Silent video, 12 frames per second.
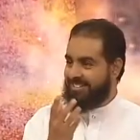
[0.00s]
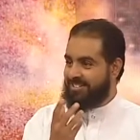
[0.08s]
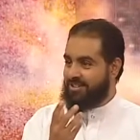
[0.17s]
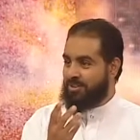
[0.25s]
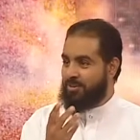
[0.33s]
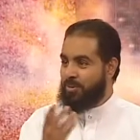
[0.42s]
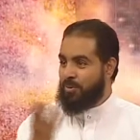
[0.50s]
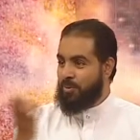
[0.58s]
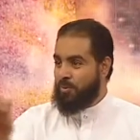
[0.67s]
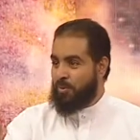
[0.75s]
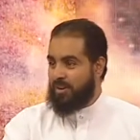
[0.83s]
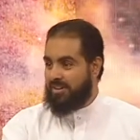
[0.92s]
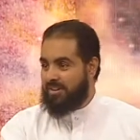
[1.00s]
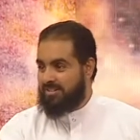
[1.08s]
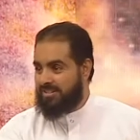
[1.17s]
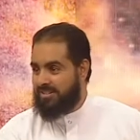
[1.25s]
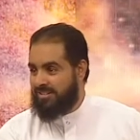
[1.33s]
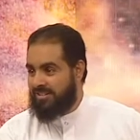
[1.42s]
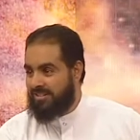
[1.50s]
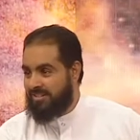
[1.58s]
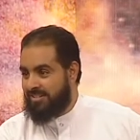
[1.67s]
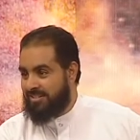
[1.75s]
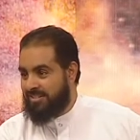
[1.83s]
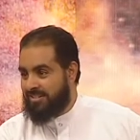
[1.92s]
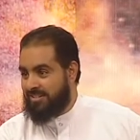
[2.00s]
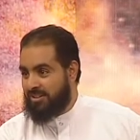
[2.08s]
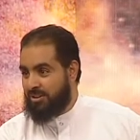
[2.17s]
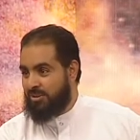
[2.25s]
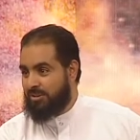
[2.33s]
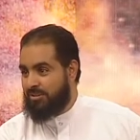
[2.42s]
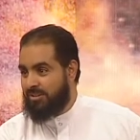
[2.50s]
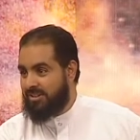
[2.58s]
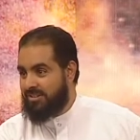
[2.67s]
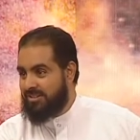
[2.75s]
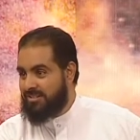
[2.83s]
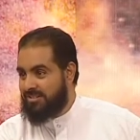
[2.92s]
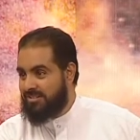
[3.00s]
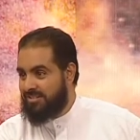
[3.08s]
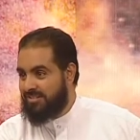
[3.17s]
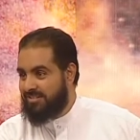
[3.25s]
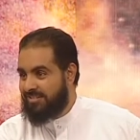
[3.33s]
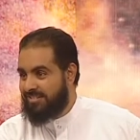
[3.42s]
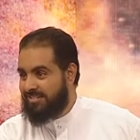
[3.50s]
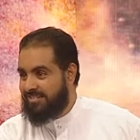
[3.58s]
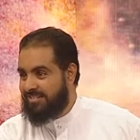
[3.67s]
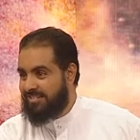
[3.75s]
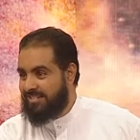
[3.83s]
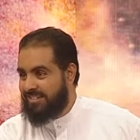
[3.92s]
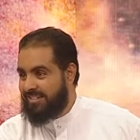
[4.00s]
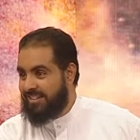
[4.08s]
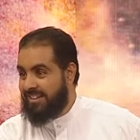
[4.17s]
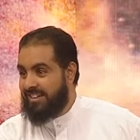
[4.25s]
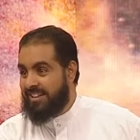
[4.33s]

So where does the tawakkul exist? In your heart.